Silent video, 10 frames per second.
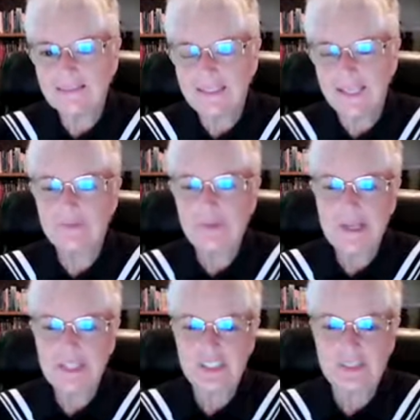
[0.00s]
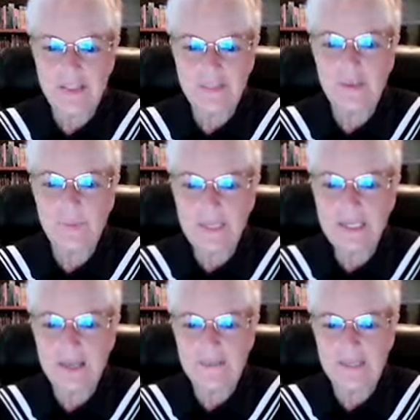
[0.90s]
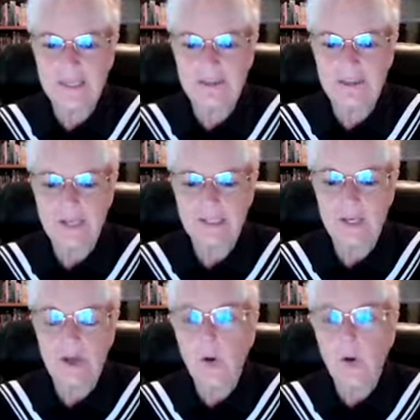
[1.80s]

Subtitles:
the information that they read on the internet,